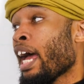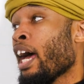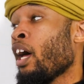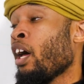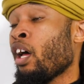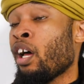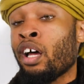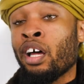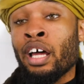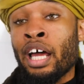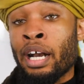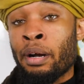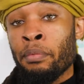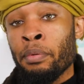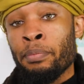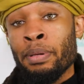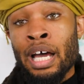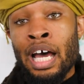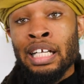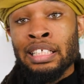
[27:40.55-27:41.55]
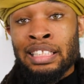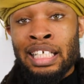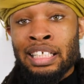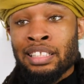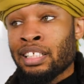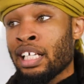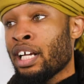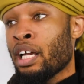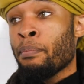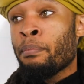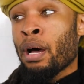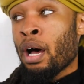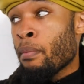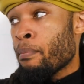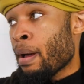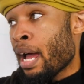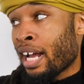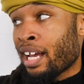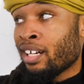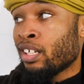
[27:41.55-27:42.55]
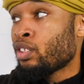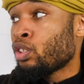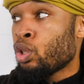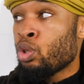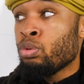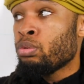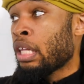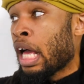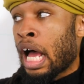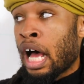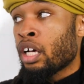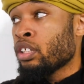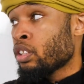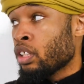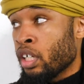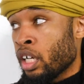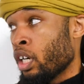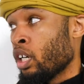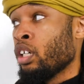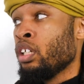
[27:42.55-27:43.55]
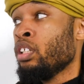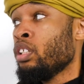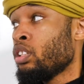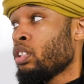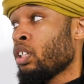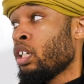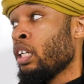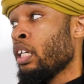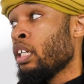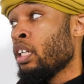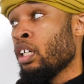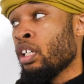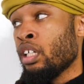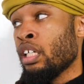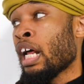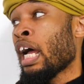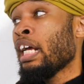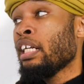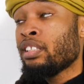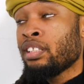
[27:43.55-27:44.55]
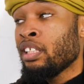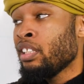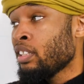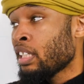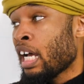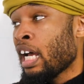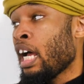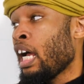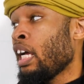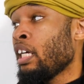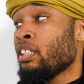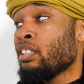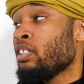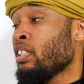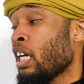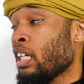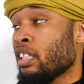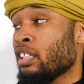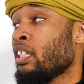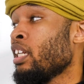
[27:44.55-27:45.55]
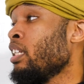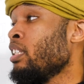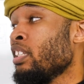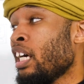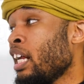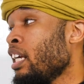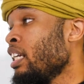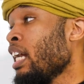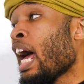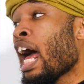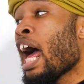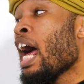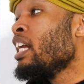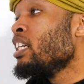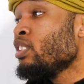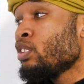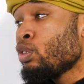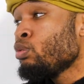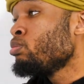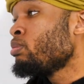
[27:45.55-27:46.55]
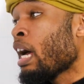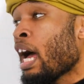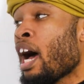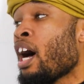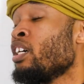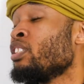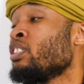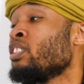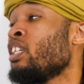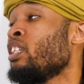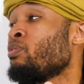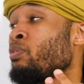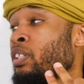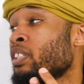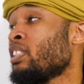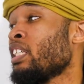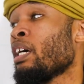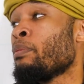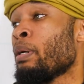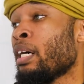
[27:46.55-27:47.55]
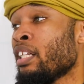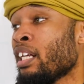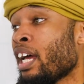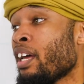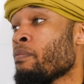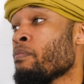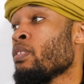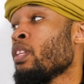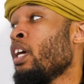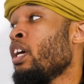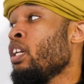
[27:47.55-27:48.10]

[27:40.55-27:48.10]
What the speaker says: and I'm gonna be honest, let's think about back in the 2000 areas, in 1999 and 2000. Let's really think about that.